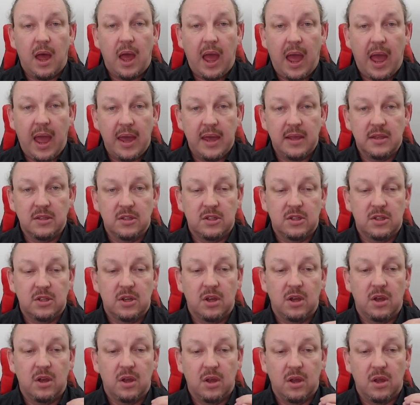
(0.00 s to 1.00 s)

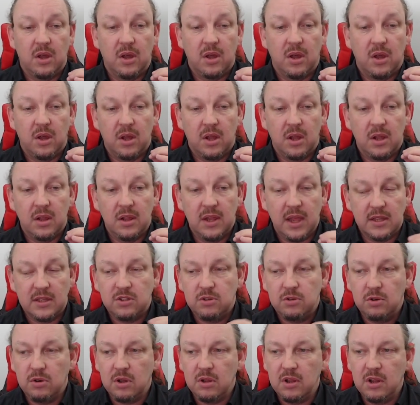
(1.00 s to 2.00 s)
and
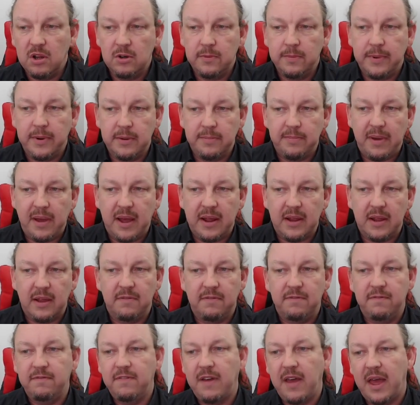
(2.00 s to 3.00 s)
let's talk a little bit about
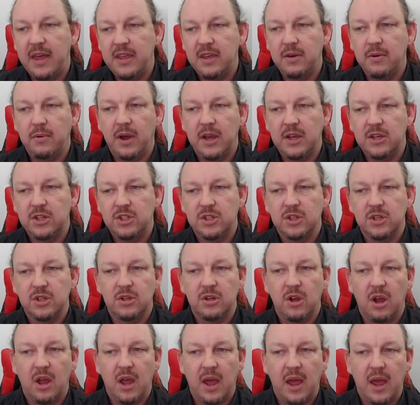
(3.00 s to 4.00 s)

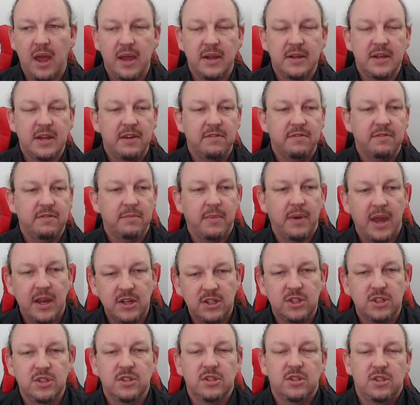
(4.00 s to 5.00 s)
evaluation and
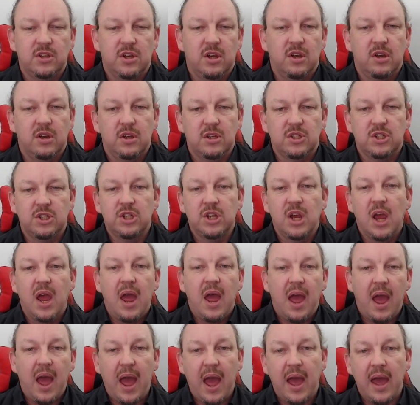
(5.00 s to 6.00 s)
information search
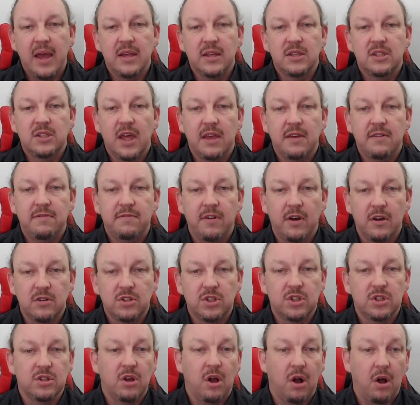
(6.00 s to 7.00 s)
as they
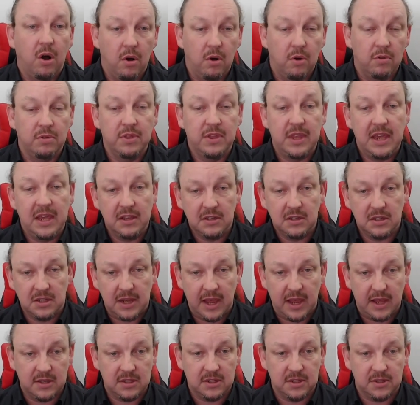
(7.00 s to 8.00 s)
function on the
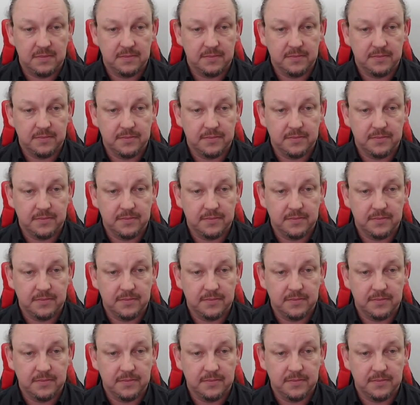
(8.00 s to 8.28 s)
internet.